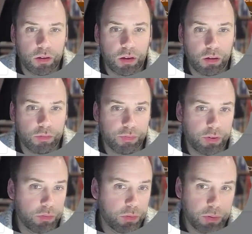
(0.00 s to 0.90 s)
a
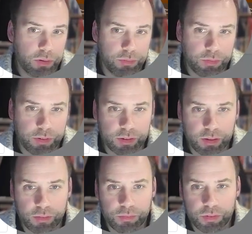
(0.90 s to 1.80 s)
phone number, for
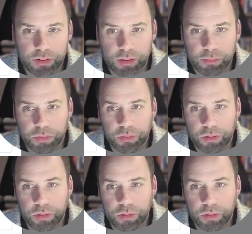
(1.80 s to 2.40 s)
example.